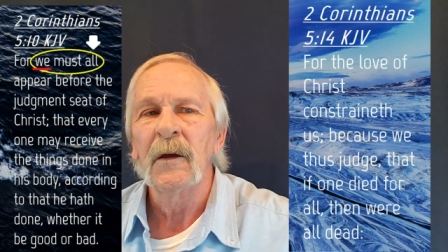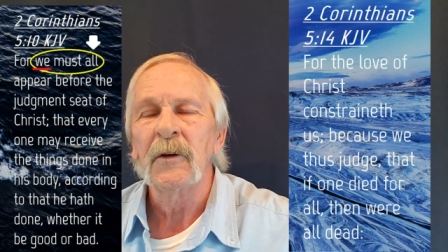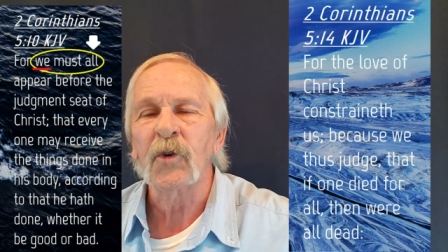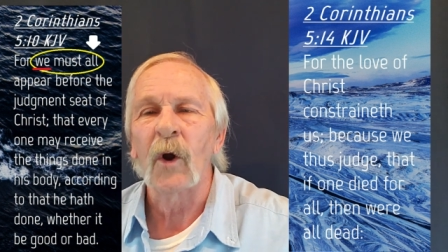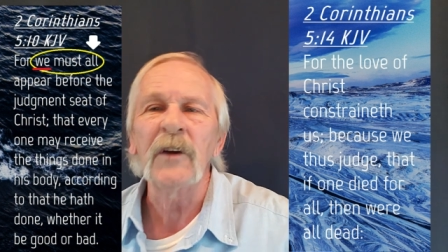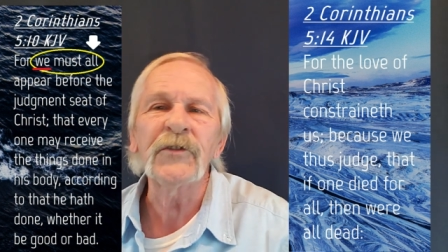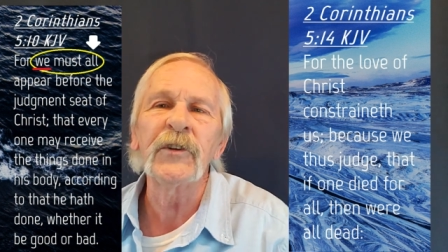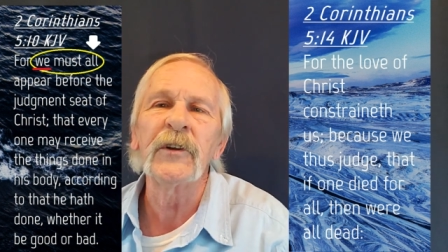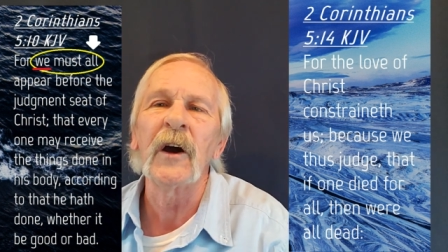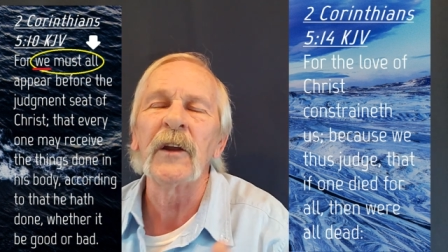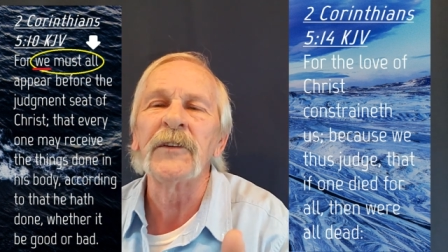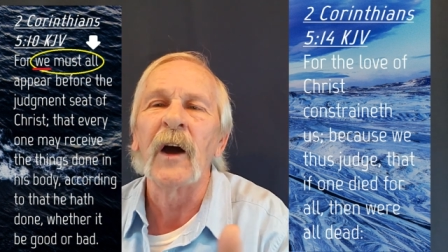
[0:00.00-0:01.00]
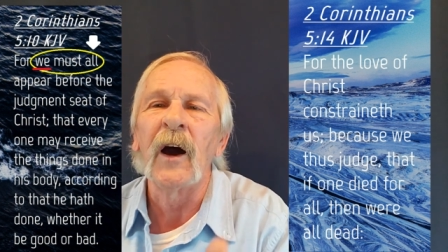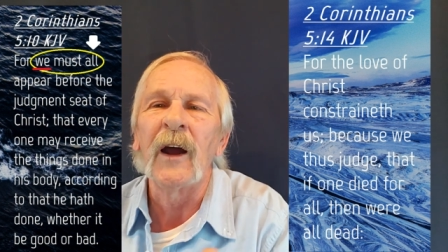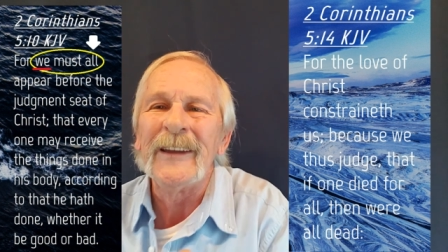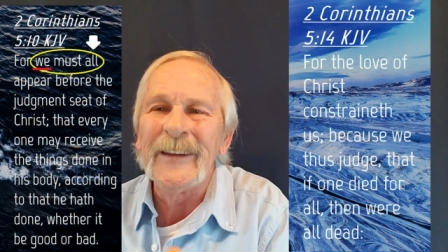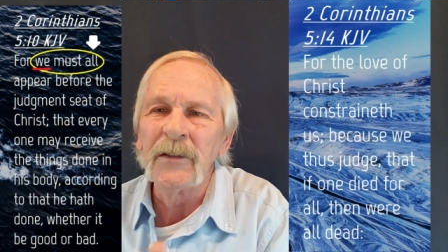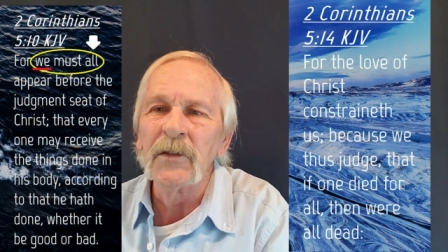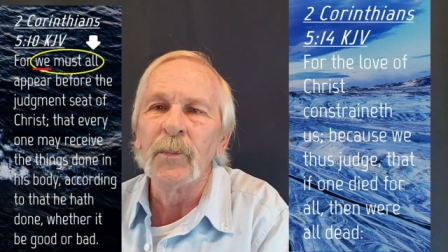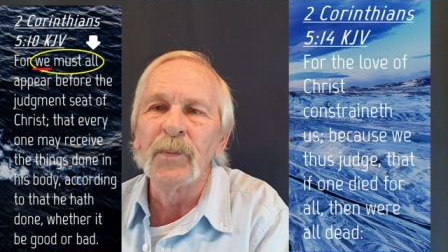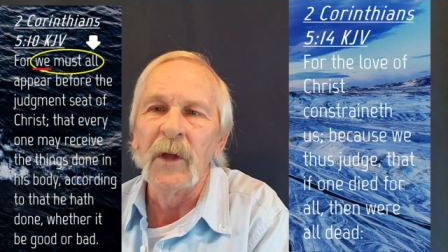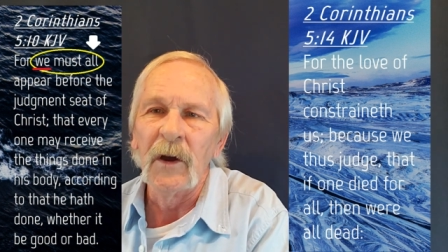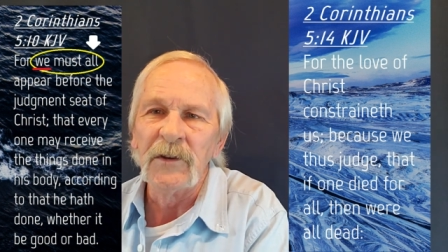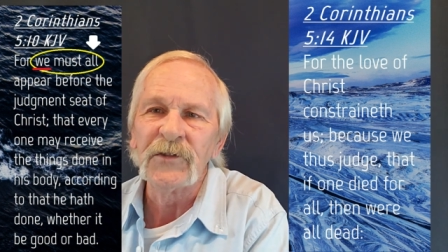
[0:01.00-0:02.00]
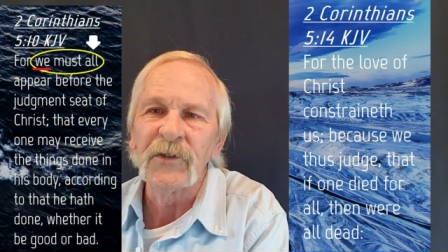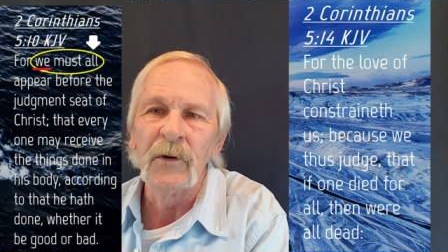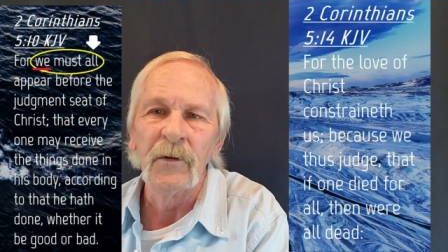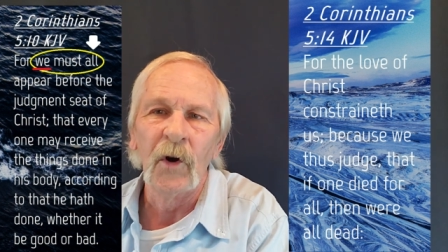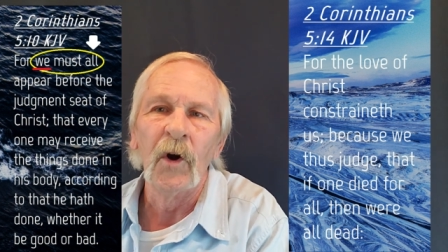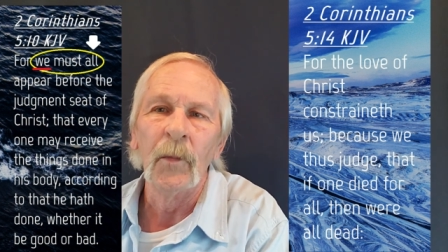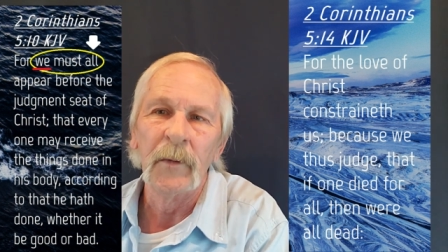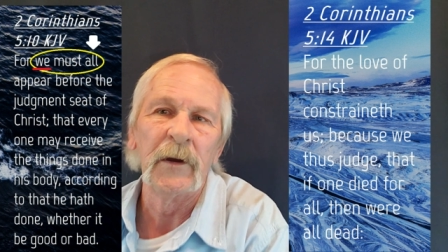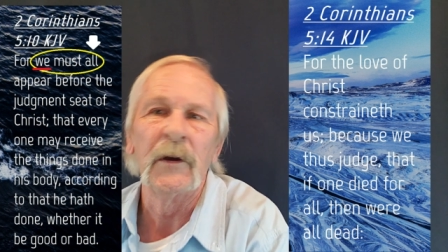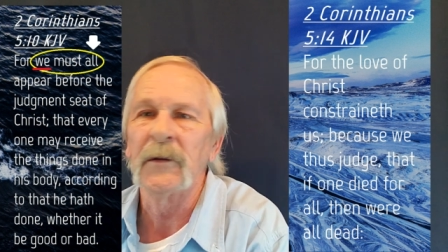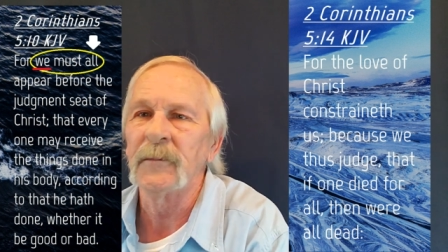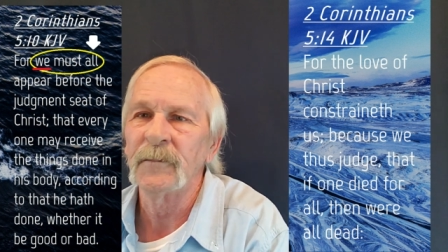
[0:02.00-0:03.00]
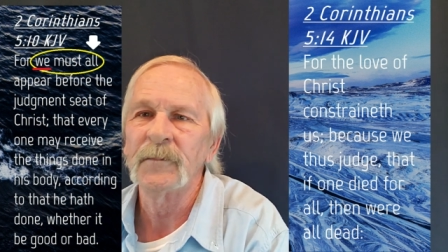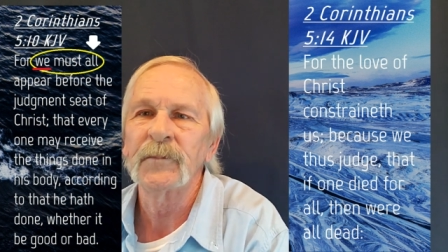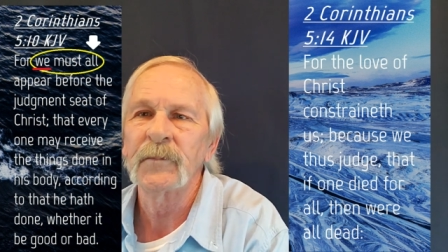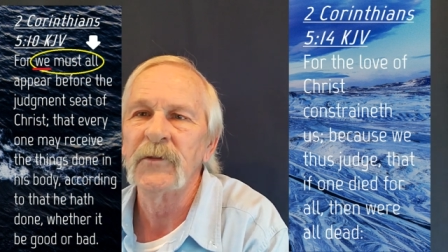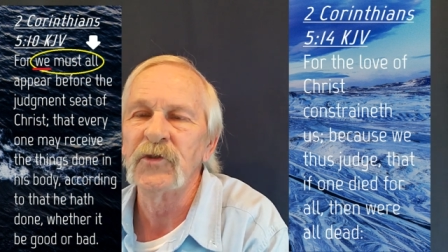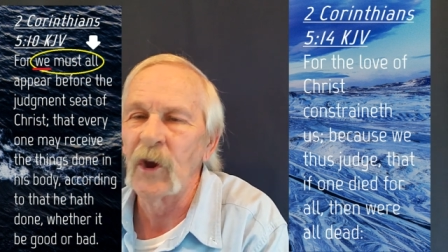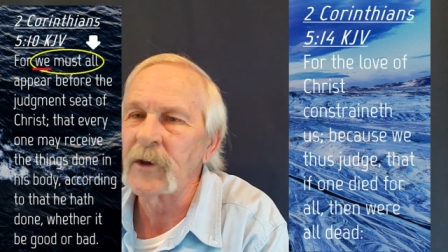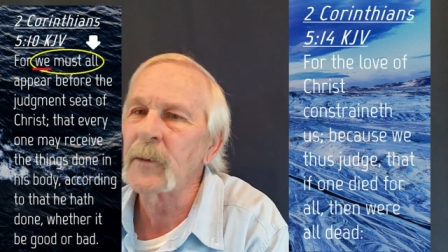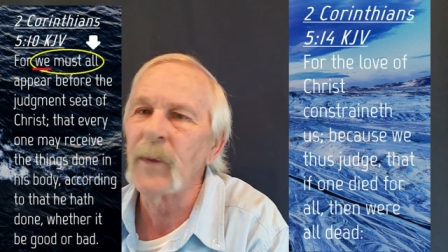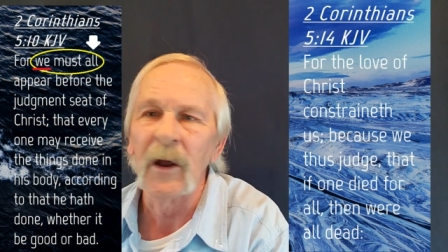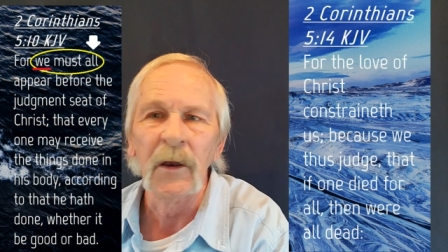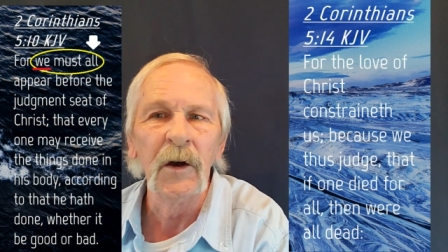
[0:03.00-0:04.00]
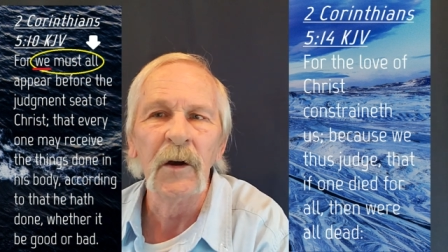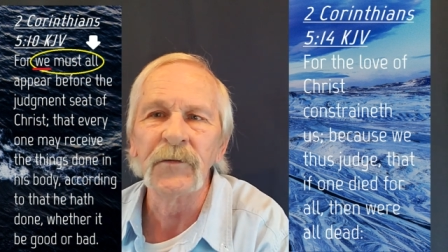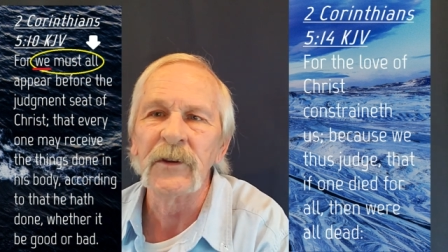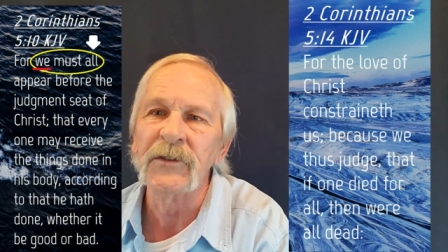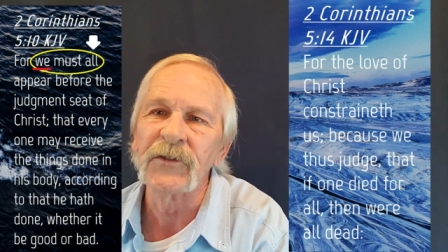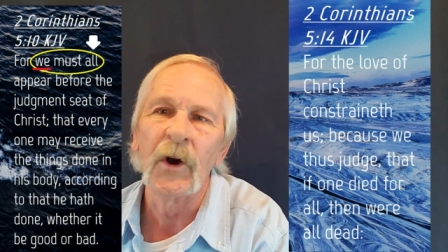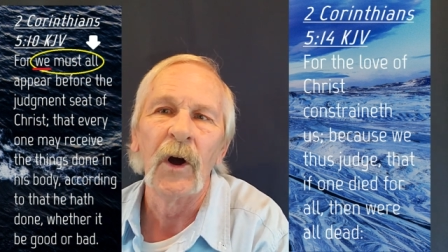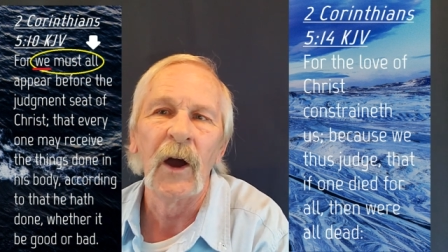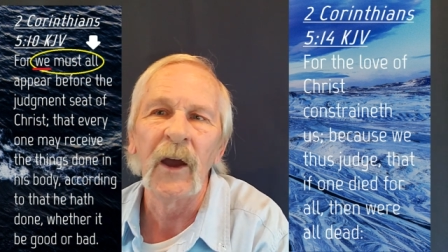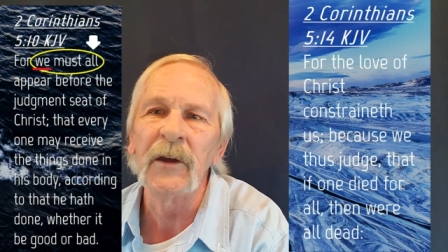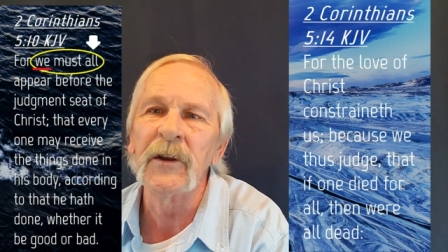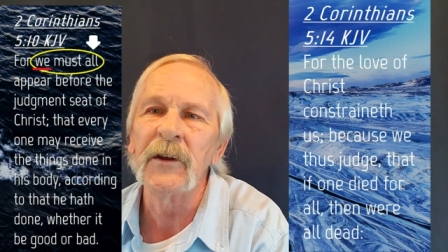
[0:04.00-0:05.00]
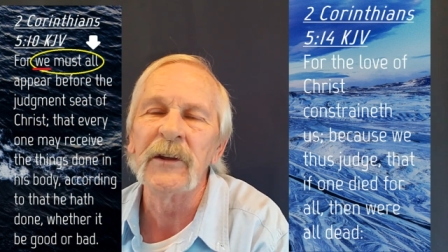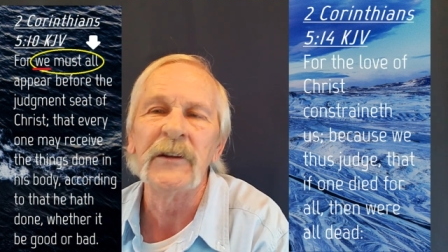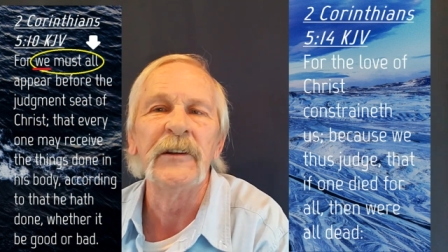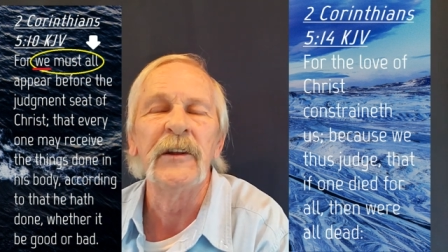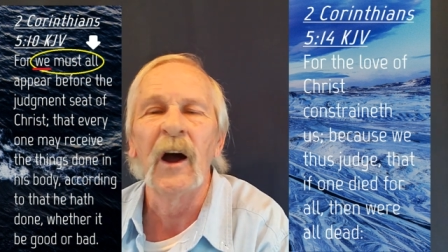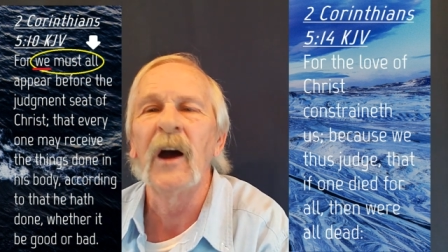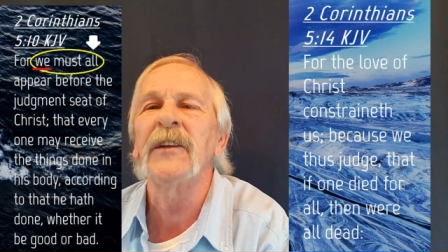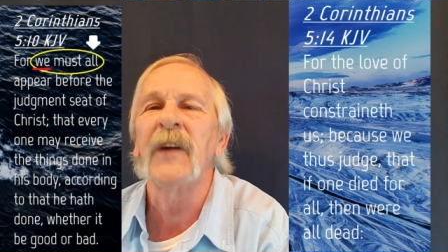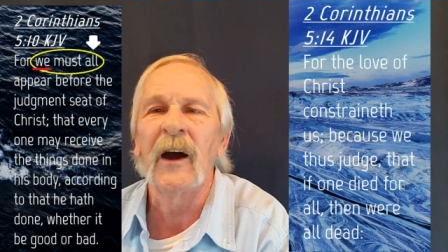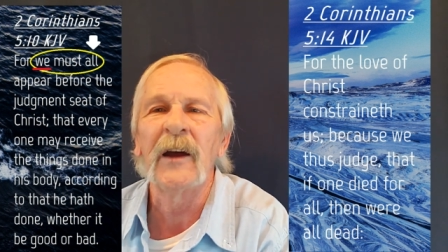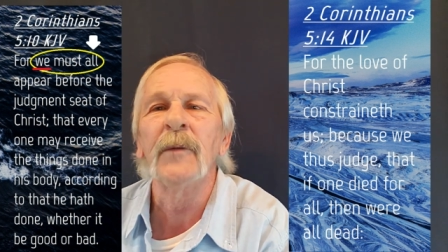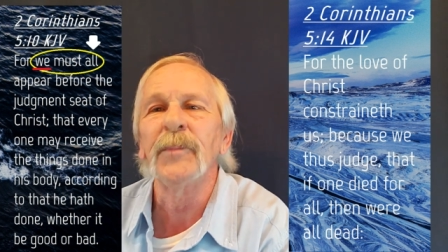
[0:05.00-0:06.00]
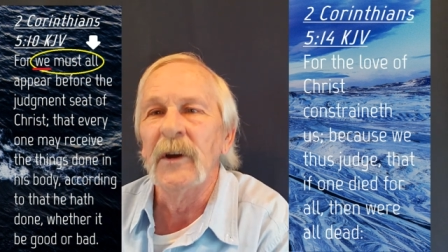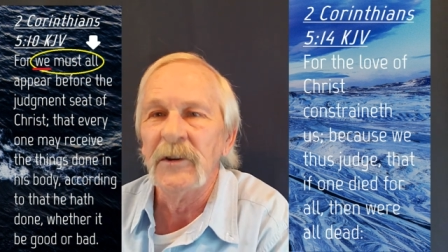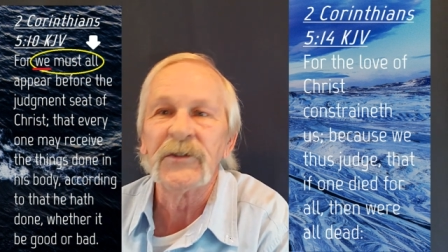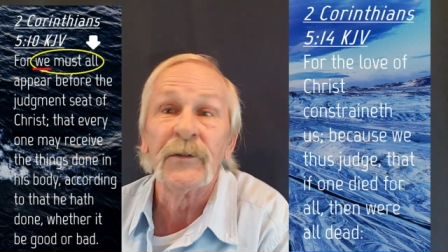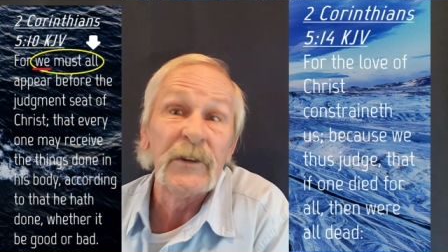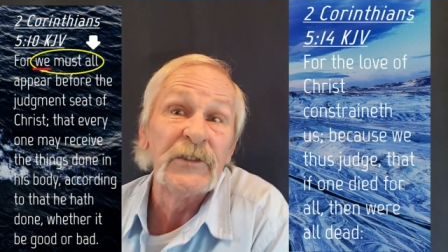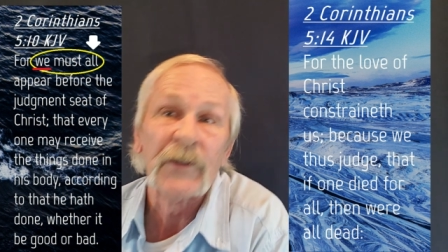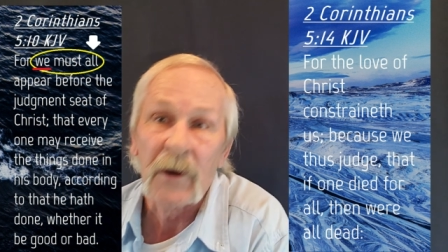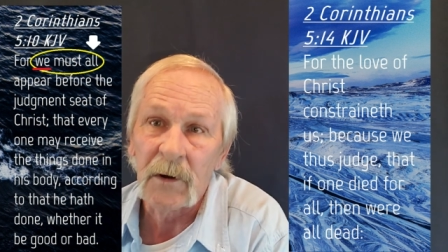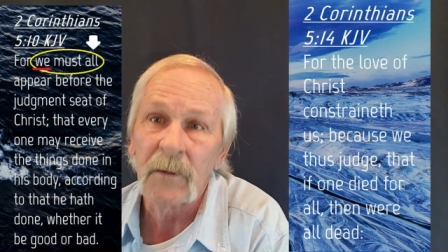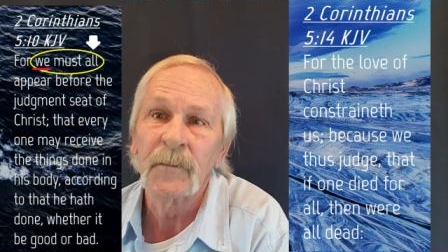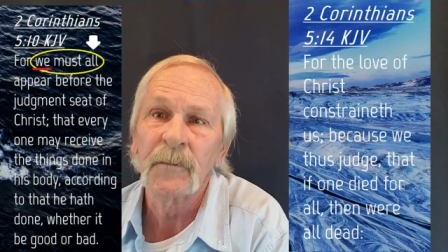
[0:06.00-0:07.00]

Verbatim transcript: Christ did not die in the place of all men. Jacob I loved, Esau I hated. He did not die in the place of Esau.